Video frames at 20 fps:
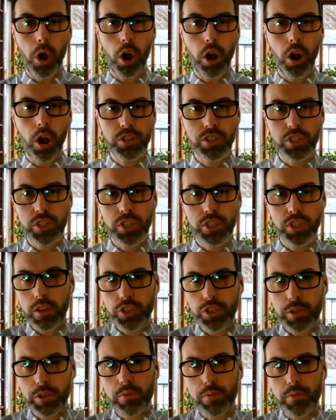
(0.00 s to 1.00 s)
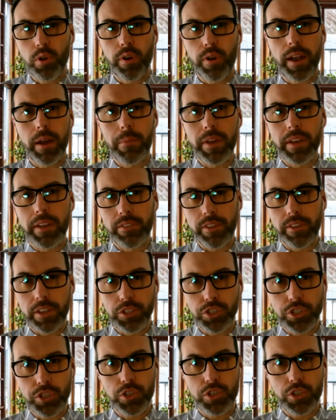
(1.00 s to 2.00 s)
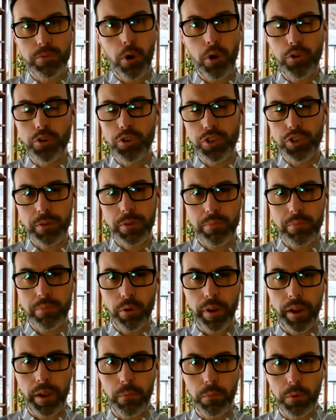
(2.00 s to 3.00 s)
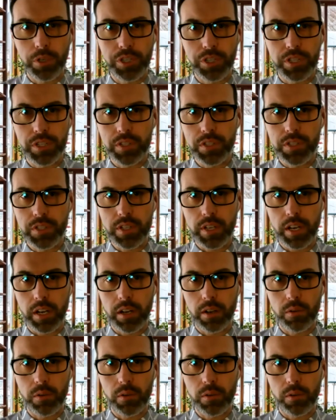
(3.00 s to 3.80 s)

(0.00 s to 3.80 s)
Our scholarship program is a church partnership program, which is